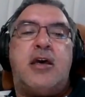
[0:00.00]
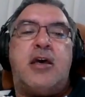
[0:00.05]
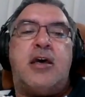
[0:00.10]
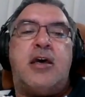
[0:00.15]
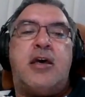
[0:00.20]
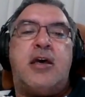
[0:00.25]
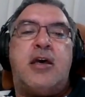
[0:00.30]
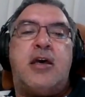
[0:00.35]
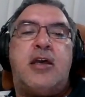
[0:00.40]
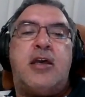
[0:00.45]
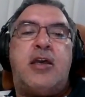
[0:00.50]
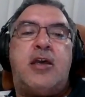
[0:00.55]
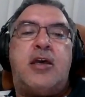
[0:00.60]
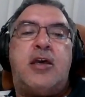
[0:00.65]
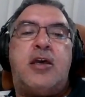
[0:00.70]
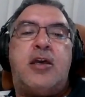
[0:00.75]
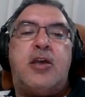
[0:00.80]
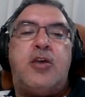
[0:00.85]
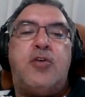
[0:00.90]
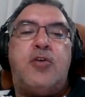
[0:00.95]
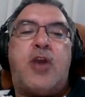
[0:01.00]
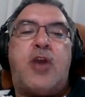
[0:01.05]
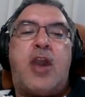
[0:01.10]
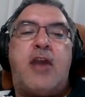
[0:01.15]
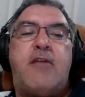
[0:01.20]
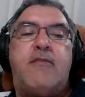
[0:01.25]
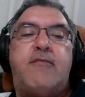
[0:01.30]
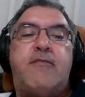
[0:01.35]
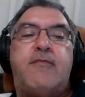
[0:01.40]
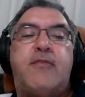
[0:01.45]
you
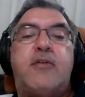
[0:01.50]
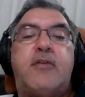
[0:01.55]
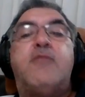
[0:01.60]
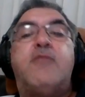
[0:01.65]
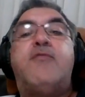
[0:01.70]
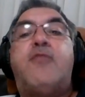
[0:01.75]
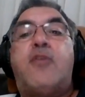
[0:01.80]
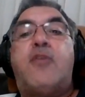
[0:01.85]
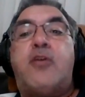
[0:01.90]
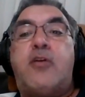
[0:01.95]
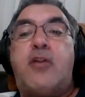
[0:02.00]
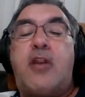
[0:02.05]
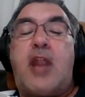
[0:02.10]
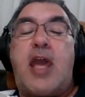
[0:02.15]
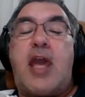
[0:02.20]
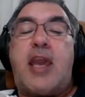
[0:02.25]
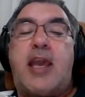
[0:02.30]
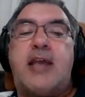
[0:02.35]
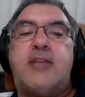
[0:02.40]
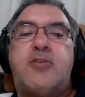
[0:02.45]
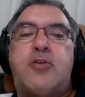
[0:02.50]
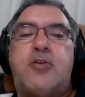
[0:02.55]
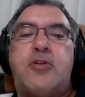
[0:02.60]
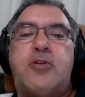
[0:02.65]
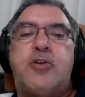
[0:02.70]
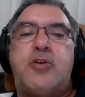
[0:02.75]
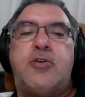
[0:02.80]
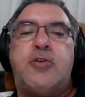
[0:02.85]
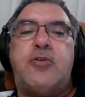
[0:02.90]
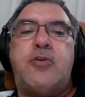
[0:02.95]
have like I
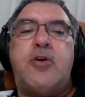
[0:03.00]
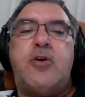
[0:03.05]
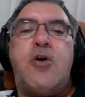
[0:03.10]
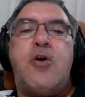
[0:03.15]
told you,